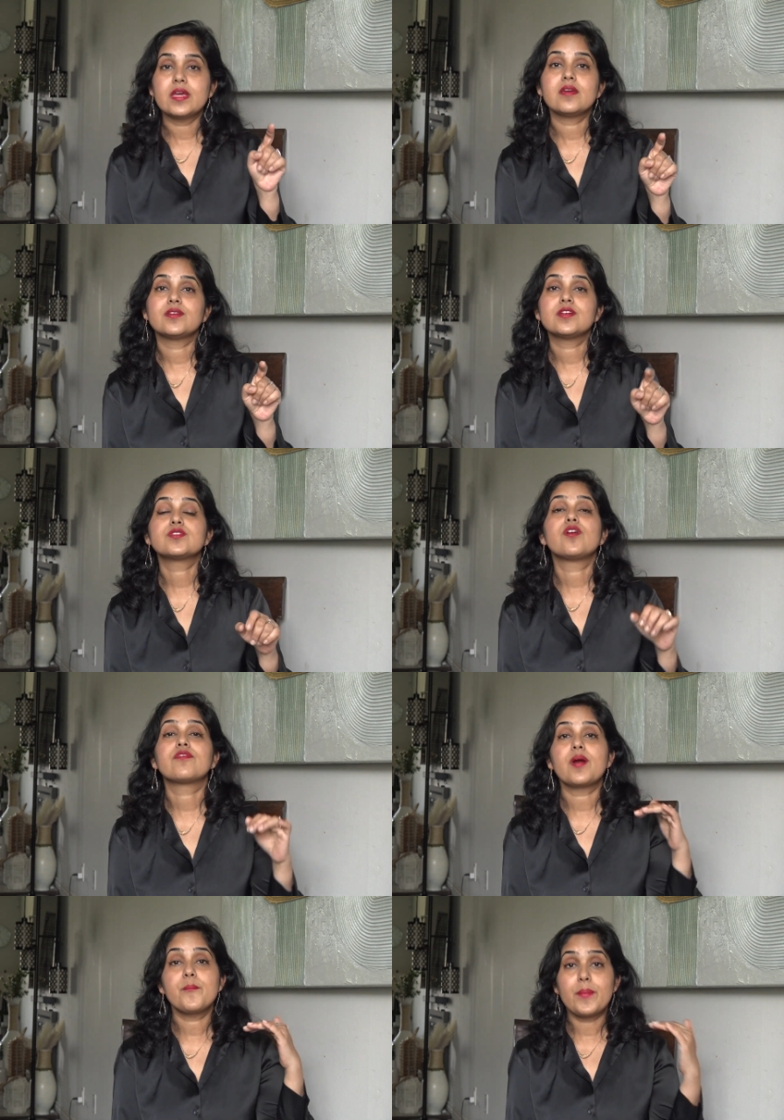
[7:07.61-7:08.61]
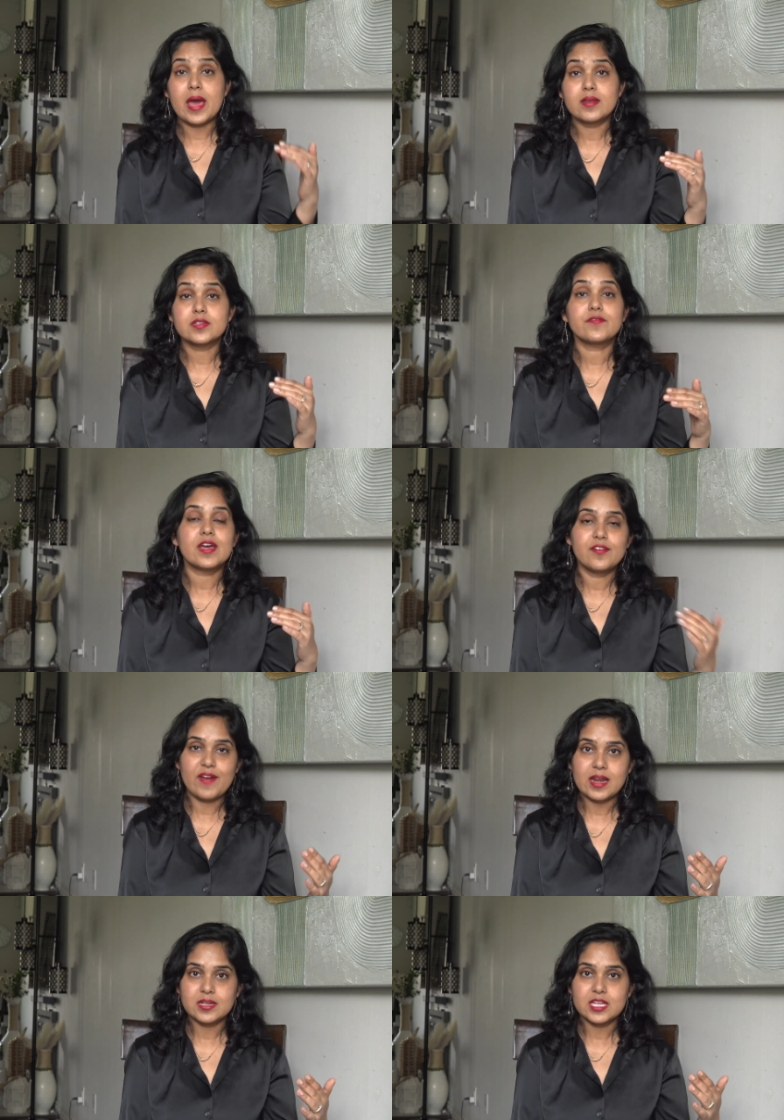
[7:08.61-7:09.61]
areas of comparative
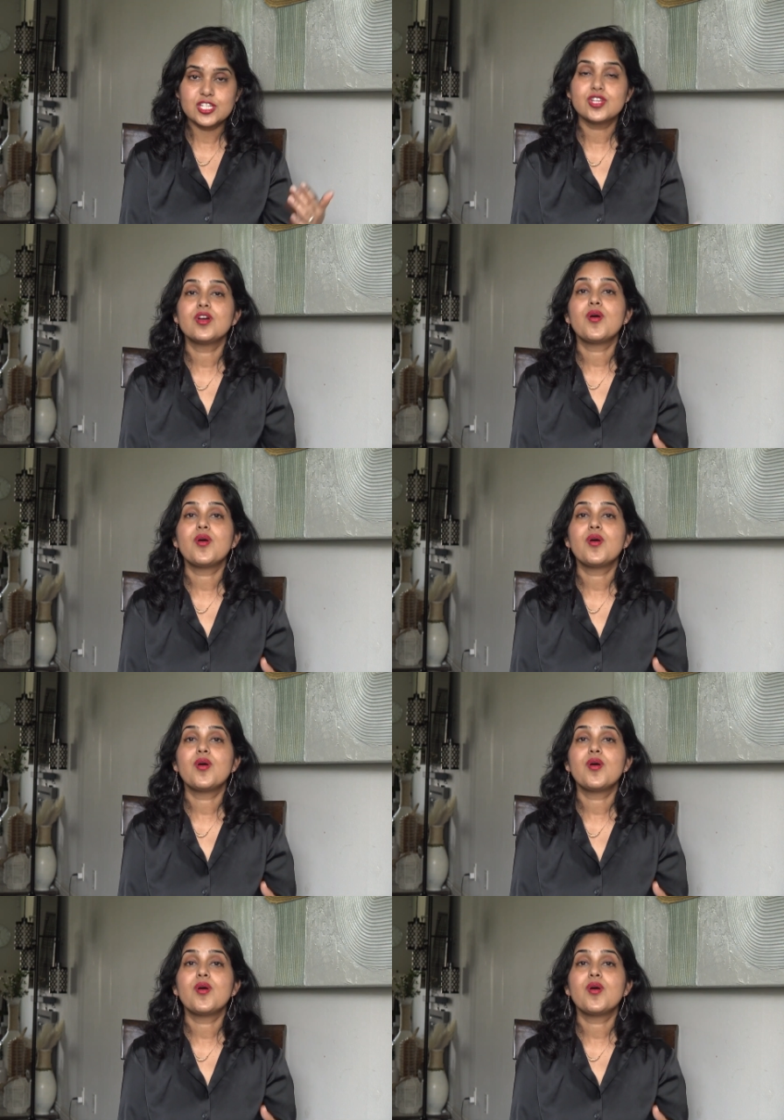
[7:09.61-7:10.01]
advantage,